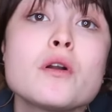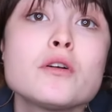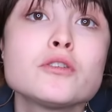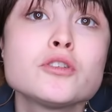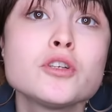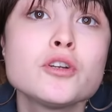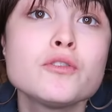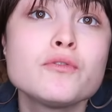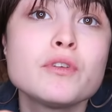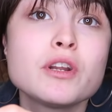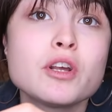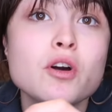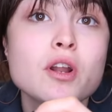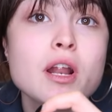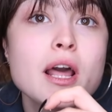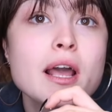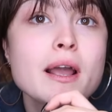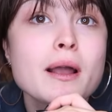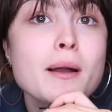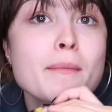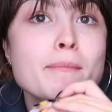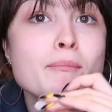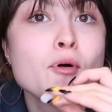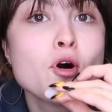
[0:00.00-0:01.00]
should have really got
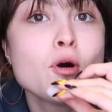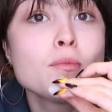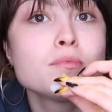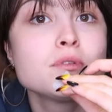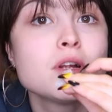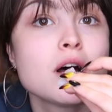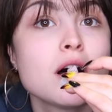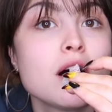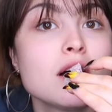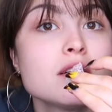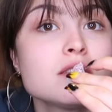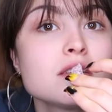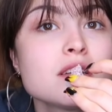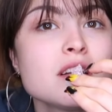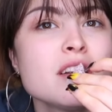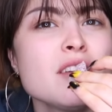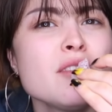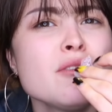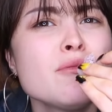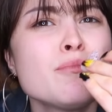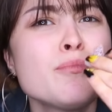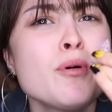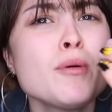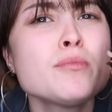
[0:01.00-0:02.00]
like Pop-Tarts.
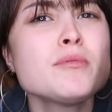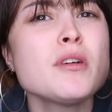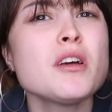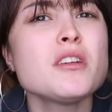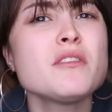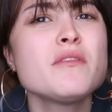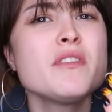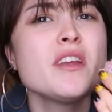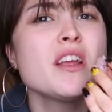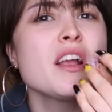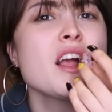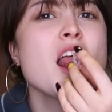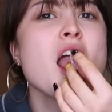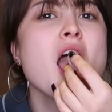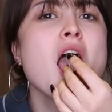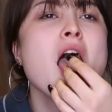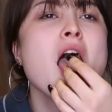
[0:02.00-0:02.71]
Pop-Tarts vegan?